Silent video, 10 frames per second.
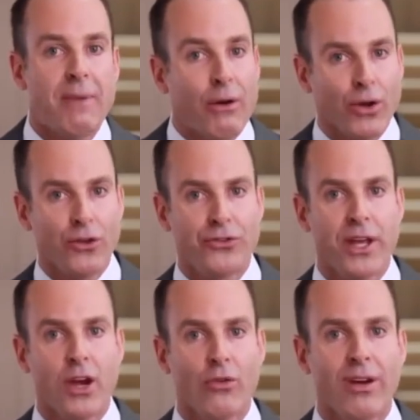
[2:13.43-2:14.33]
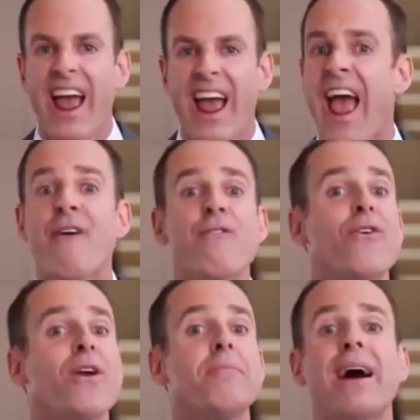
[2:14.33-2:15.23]
In my real estate career,
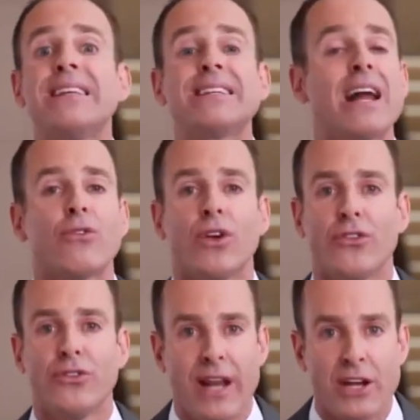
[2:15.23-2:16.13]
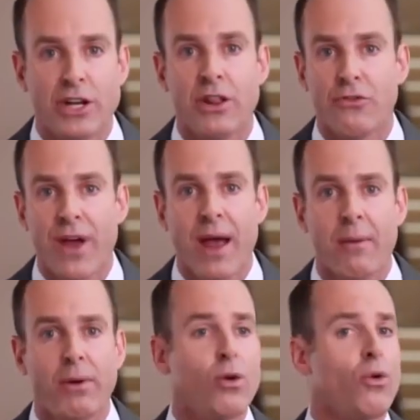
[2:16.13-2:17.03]
everybody's got a real estate agent in their
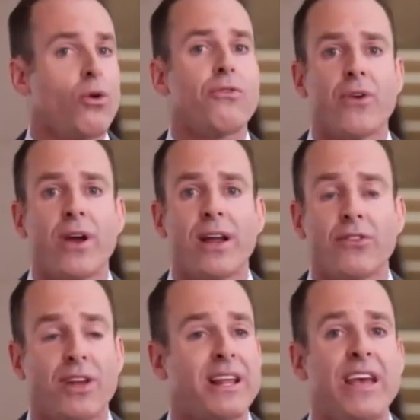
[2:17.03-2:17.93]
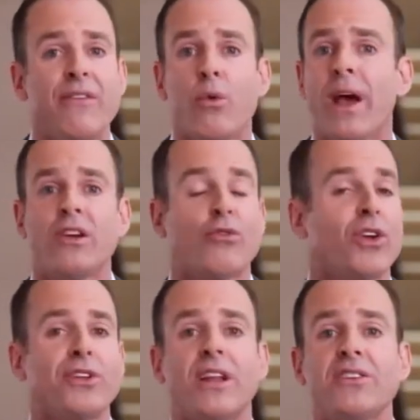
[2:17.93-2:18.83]
family or a friend. It's like they give away a
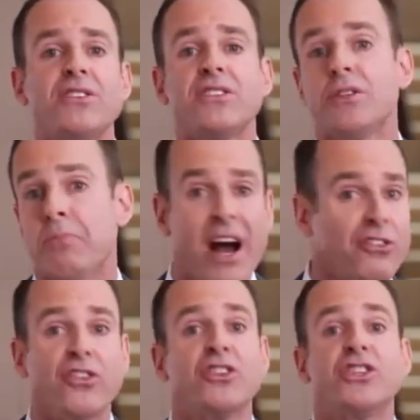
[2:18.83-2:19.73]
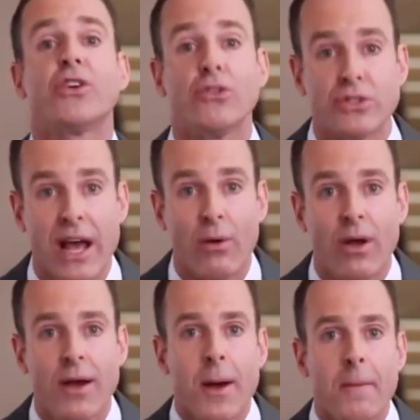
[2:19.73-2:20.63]
real estate license in boxes of Cheerios now.
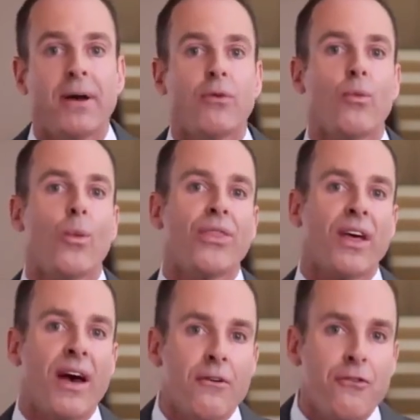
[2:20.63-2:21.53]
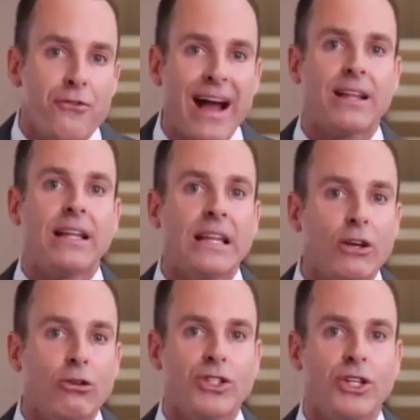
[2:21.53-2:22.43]
But with the fact that in
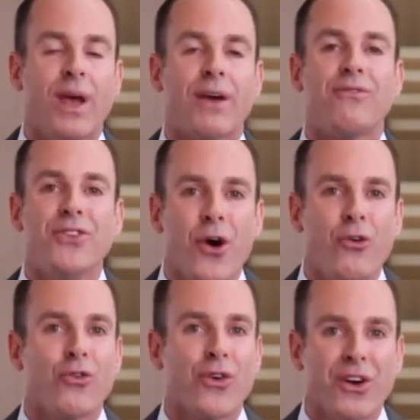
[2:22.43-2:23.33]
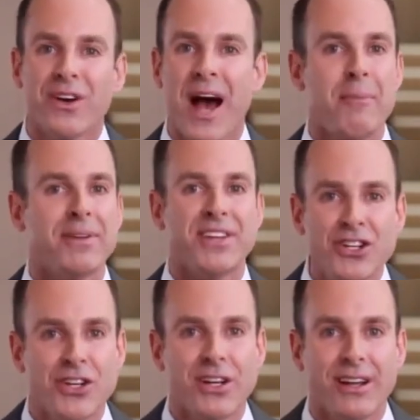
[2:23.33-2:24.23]
LegalShield, we have no real
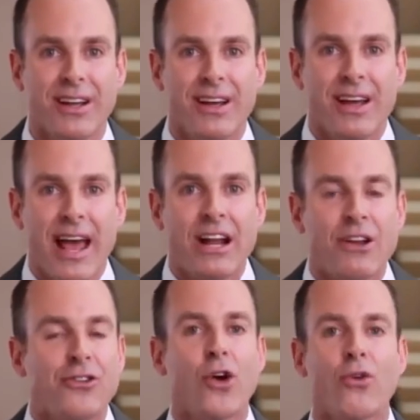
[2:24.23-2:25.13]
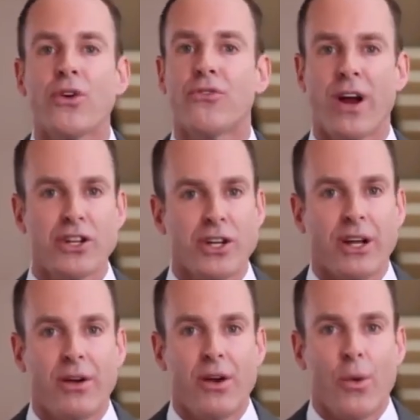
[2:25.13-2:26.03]
competition. And it's so
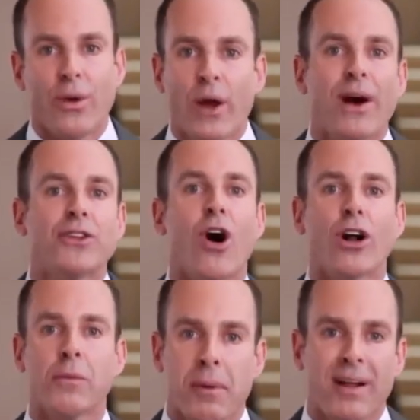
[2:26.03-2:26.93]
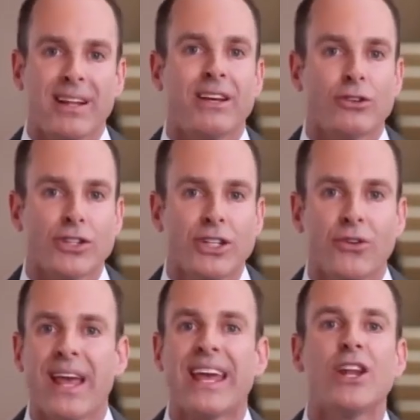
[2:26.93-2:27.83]
refreshing. When I go out and talk to people at
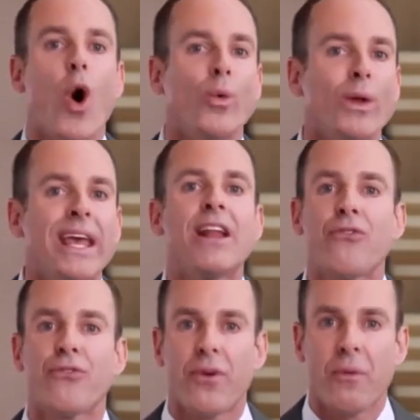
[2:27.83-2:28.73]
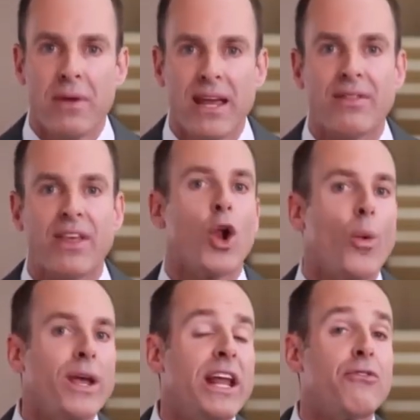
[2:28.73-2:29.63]
LegalShield, they can only get it from me. They can
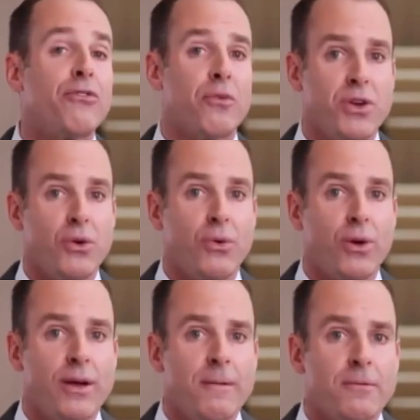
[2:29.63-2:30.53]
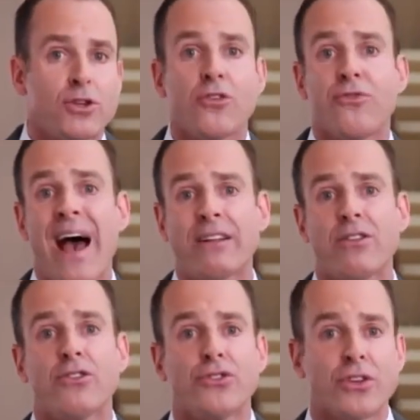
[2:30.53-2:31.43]
only get it from you. So the fact that
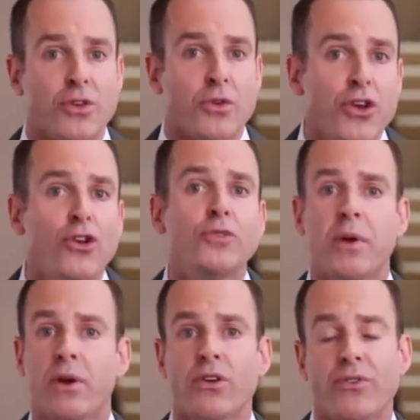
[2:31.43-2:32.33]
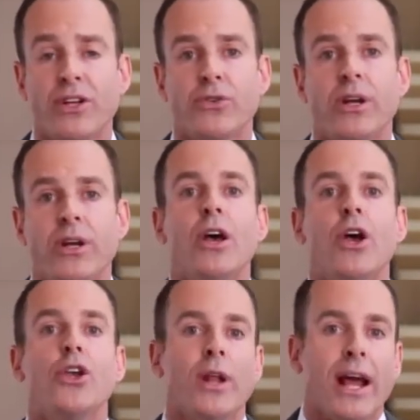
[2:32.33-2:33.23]
there's such huge barriers of entry,
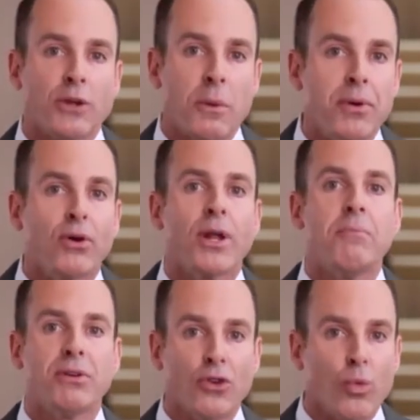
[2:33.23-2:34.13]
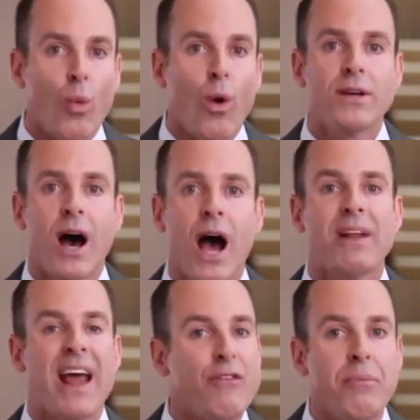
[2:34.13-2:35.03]
you can actually build a business one time
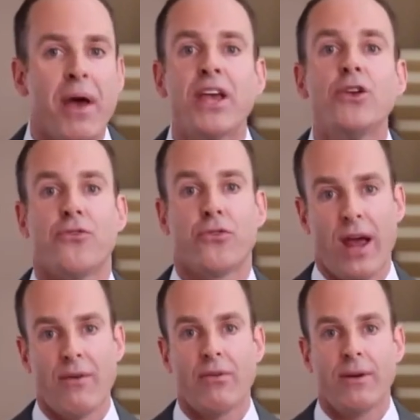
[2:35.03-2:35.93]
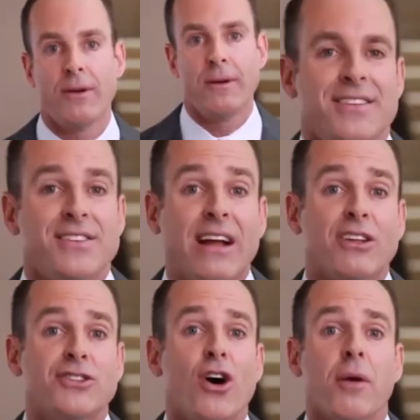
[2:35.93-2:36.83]
and have it pay you forever. So now
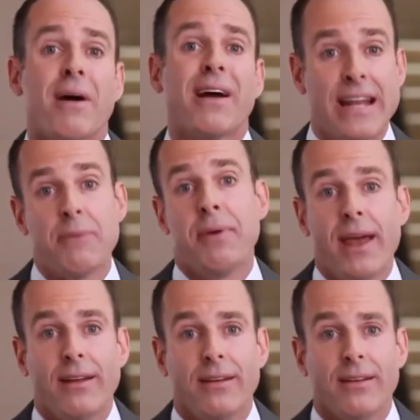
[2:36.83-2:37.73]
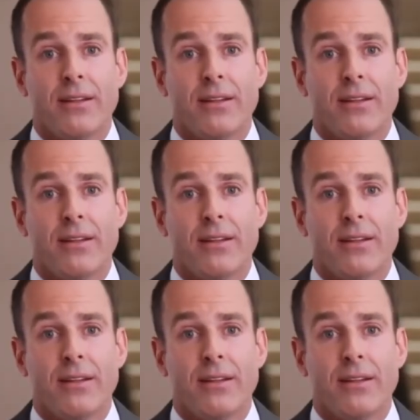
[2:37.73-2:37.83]
let's talk about getting paid.